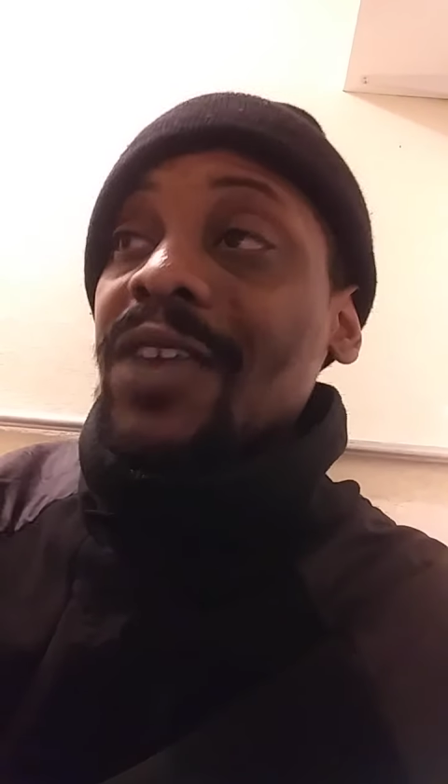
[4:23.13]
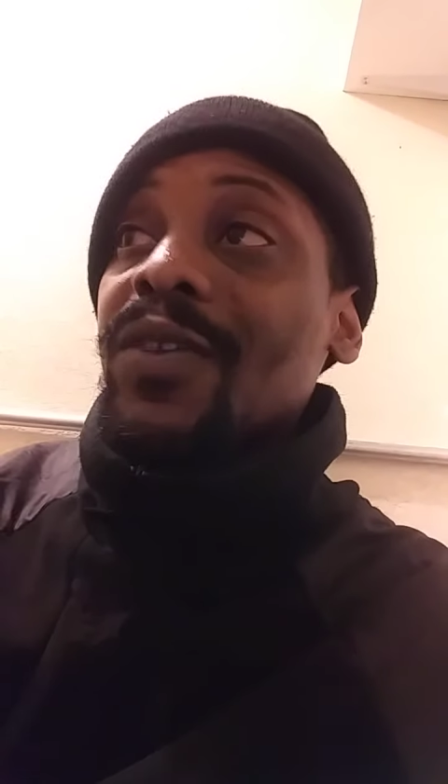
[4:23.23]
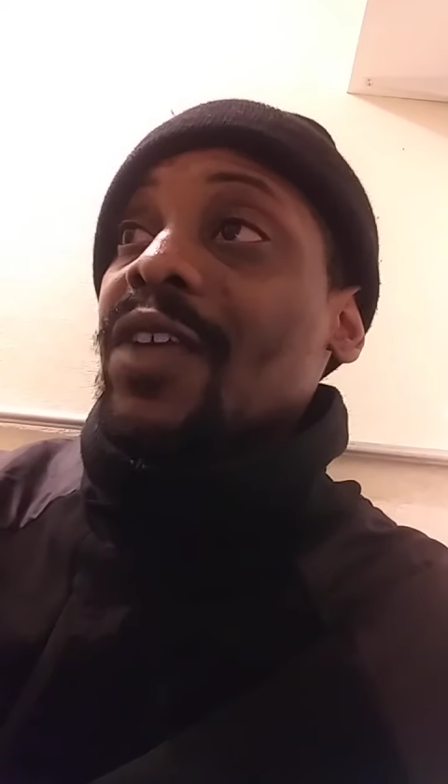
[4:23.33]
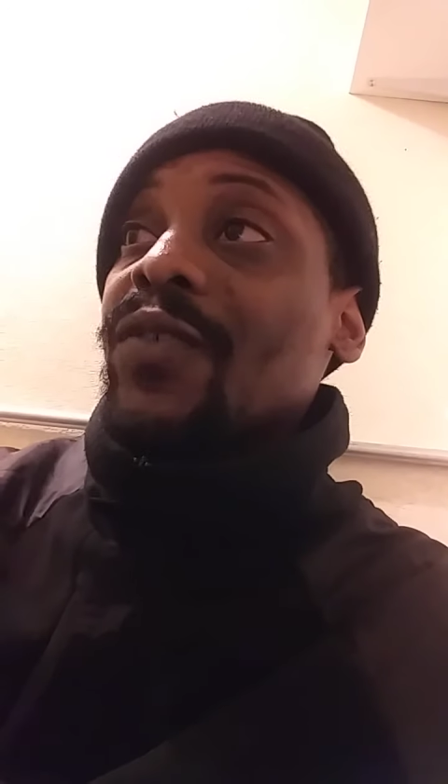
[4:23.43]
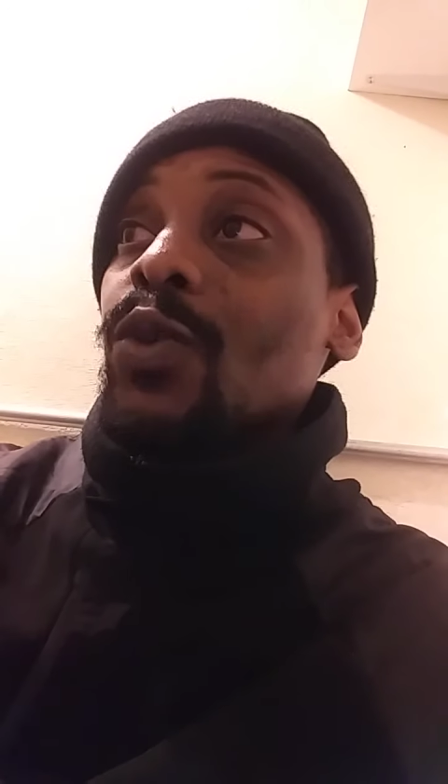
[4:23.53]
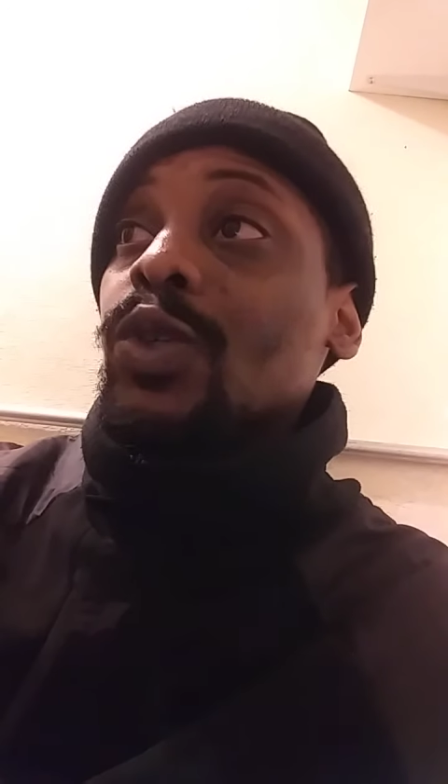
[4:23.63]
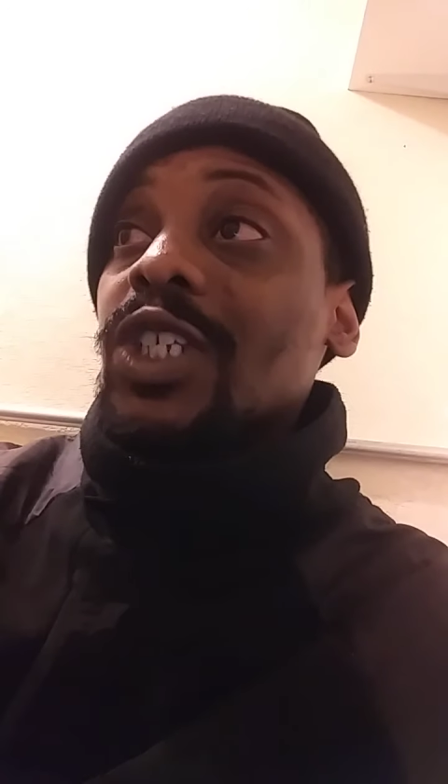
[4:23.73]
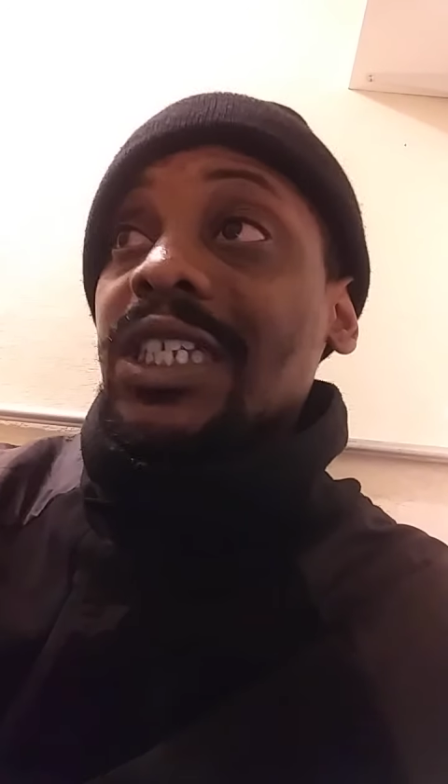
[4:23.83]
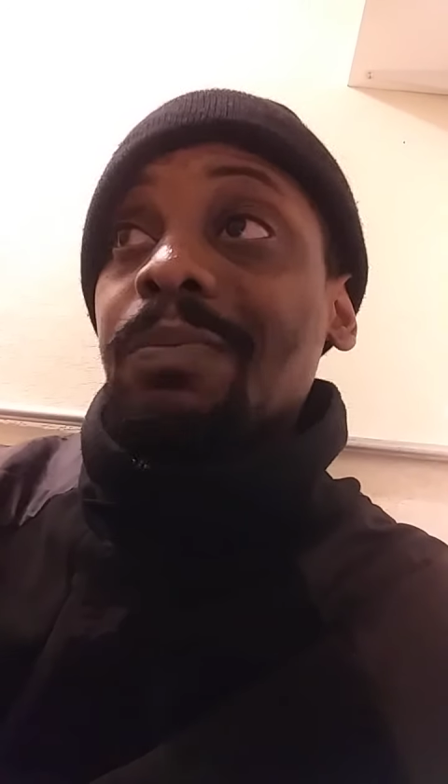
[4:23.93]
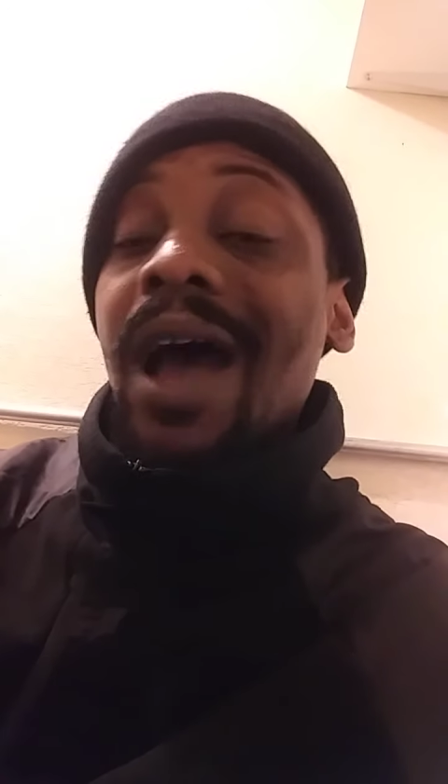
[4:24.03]
even if he
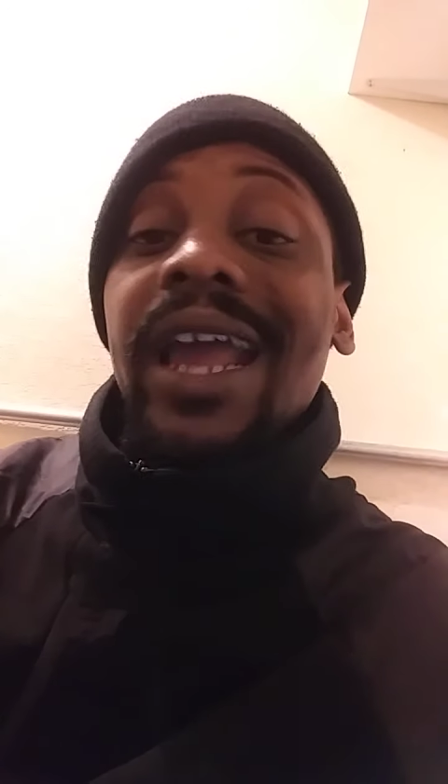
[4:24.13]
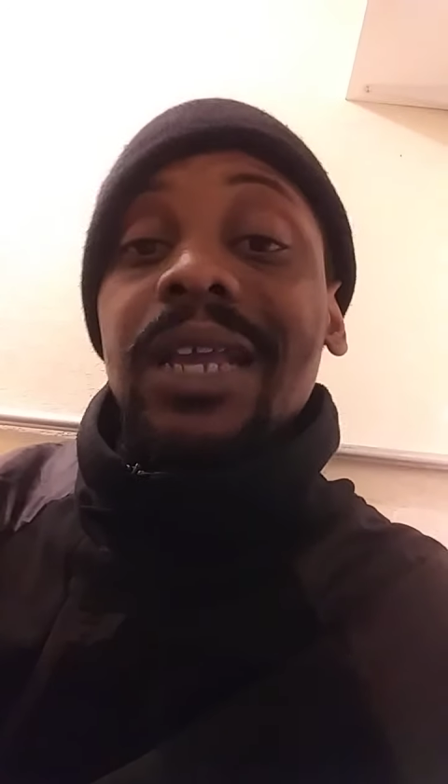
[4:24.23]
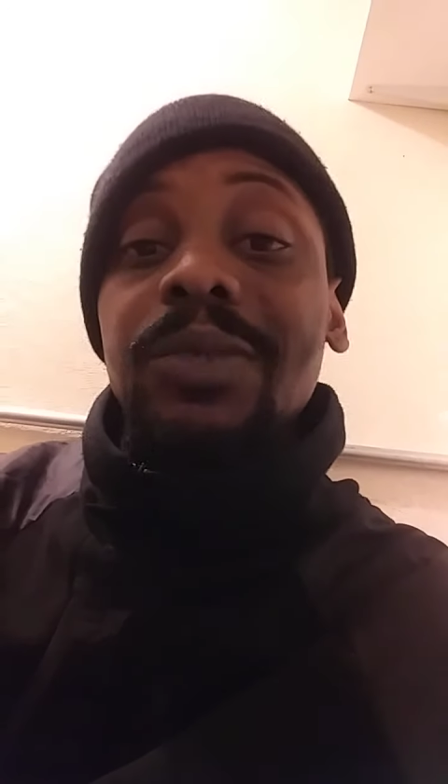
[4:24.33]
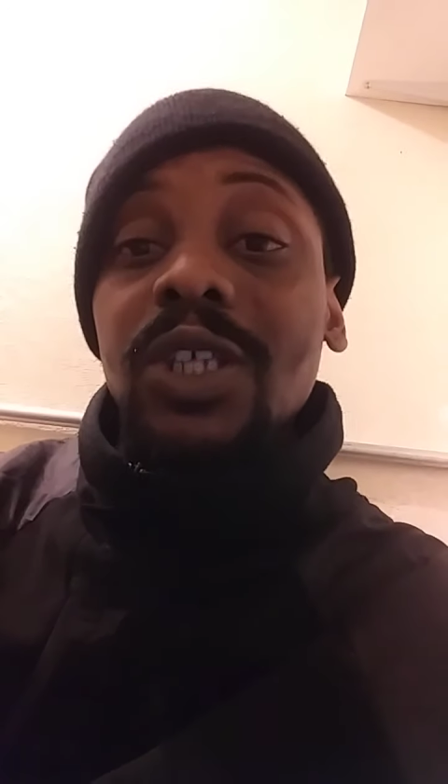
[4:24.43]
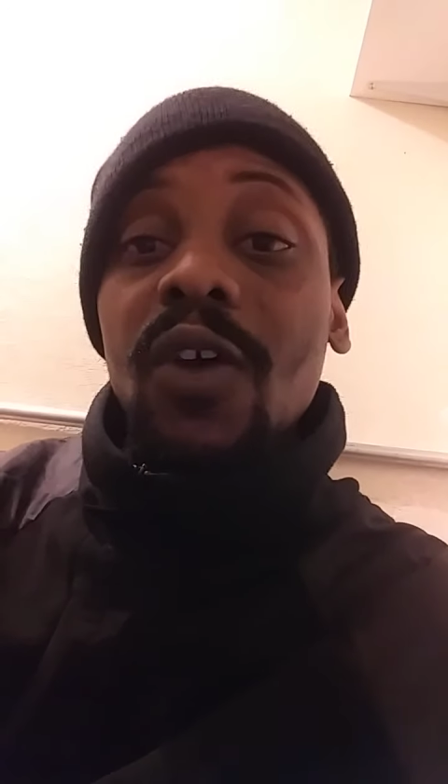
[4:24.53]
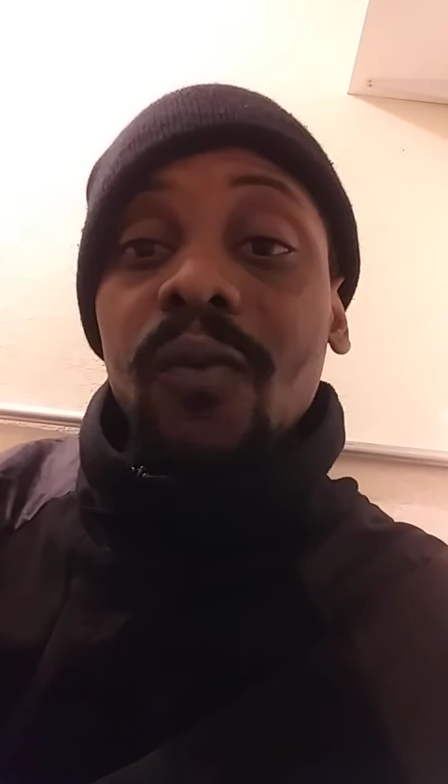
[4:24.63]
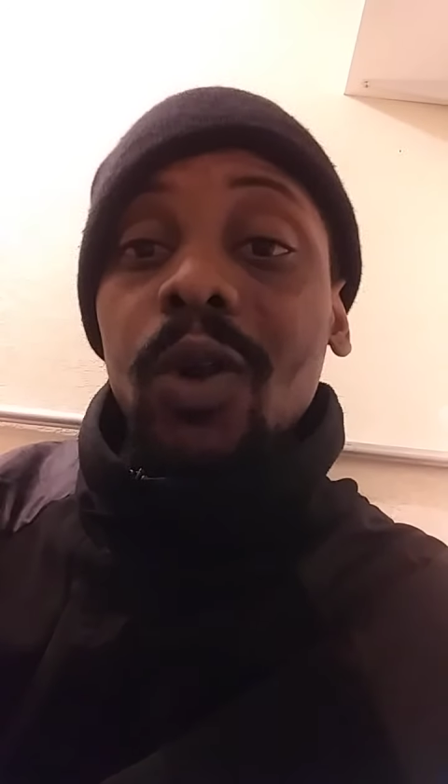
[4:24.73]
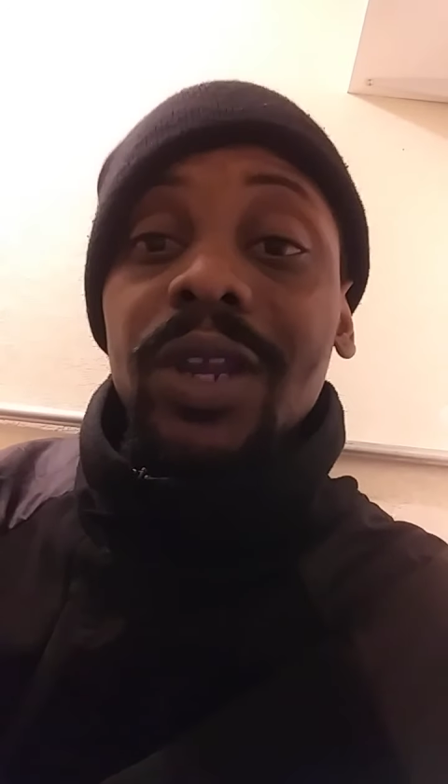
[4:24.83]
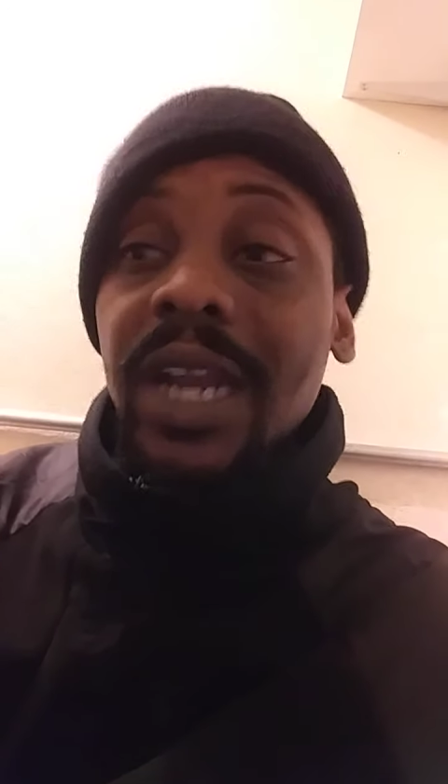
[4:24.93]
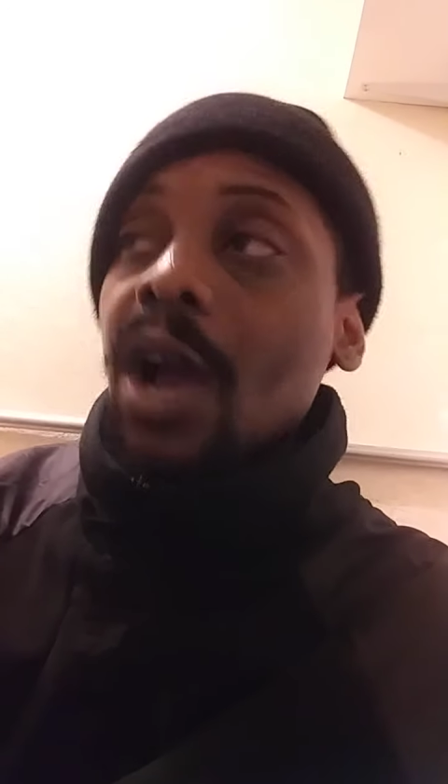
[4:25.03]
was just by himself
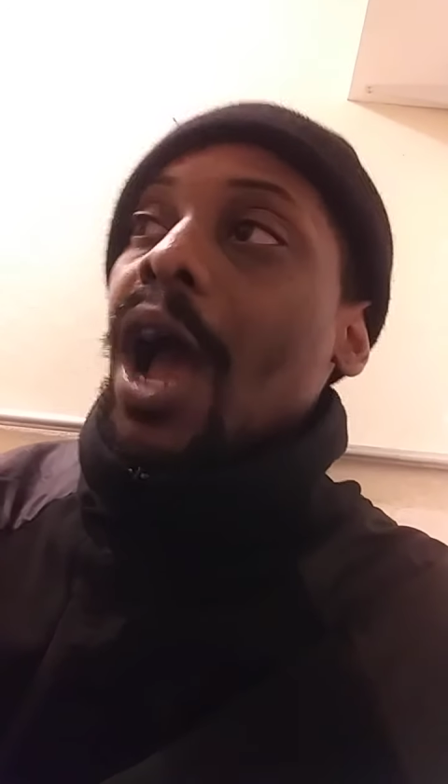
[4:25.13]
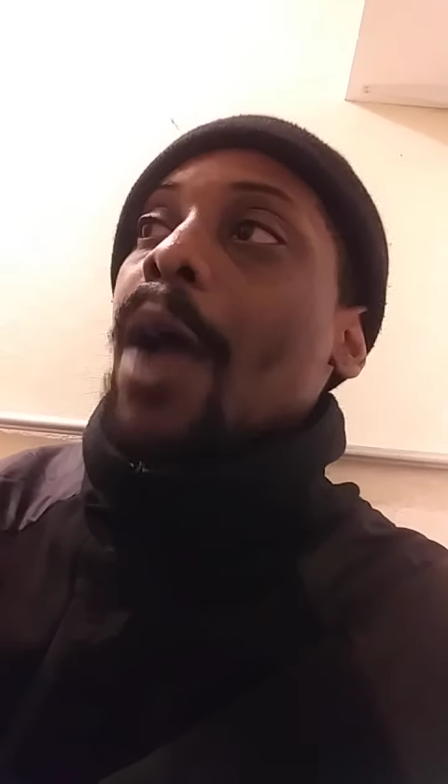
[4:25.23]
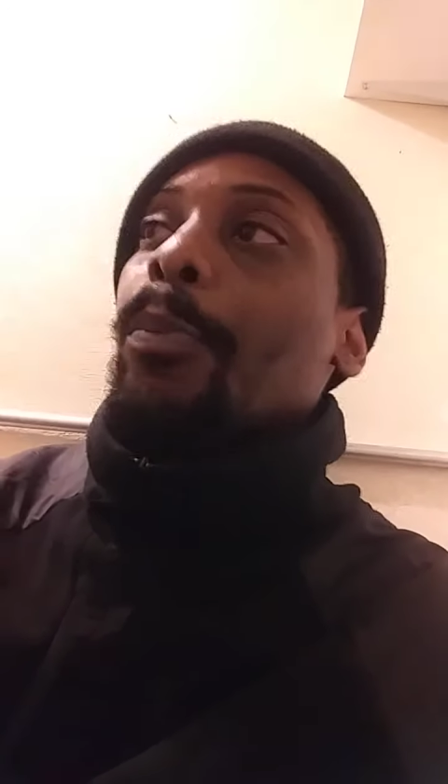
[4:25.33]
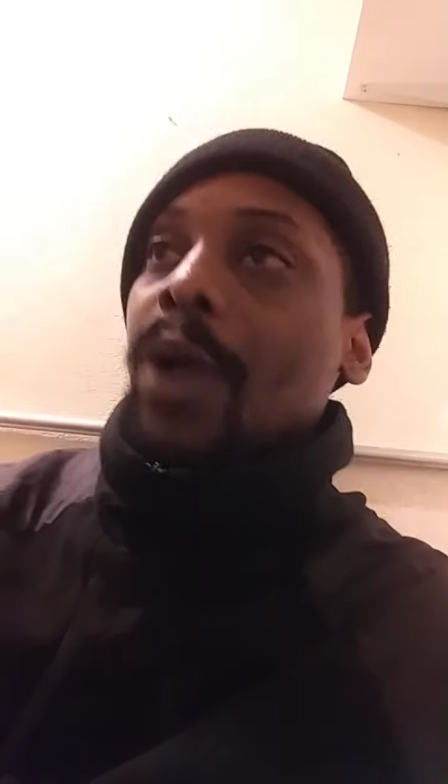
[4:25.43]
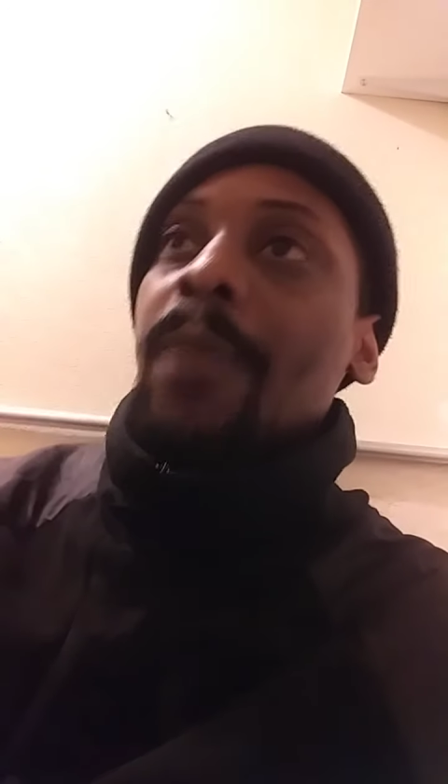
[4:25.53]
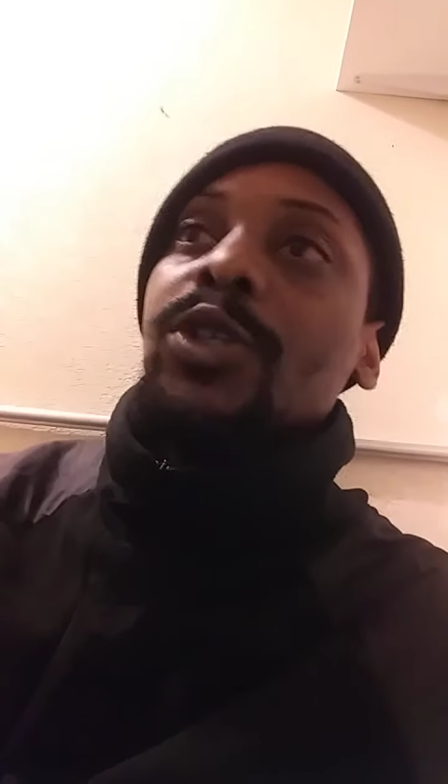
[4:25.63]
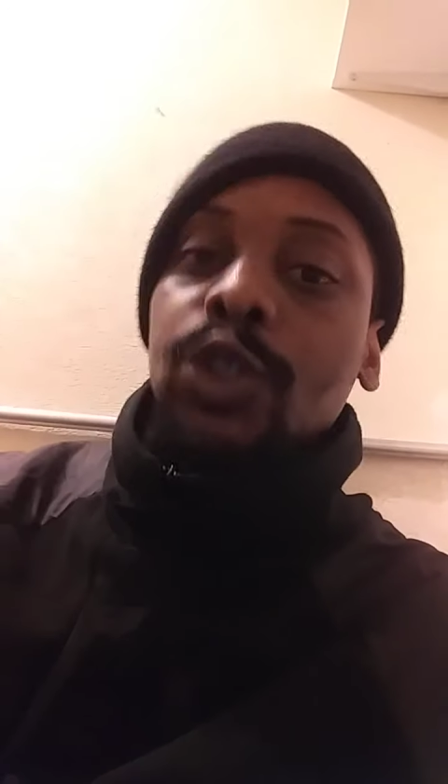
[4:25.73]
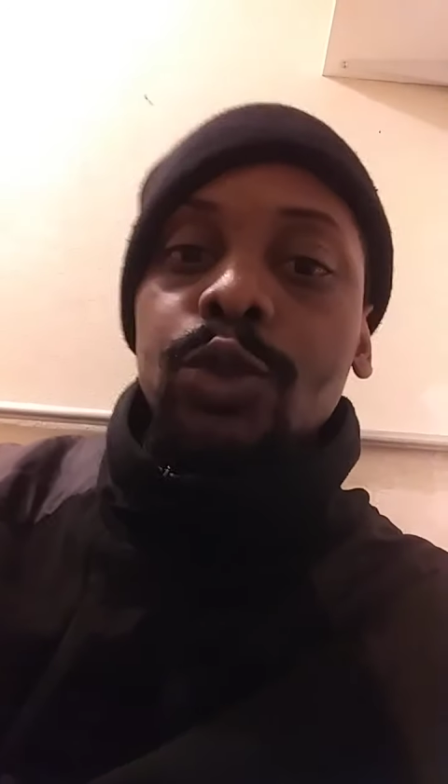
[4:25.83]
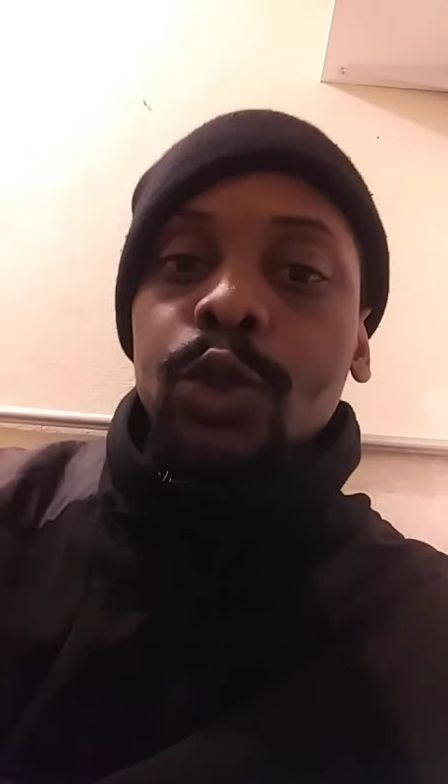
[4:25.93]
working out, I promise you,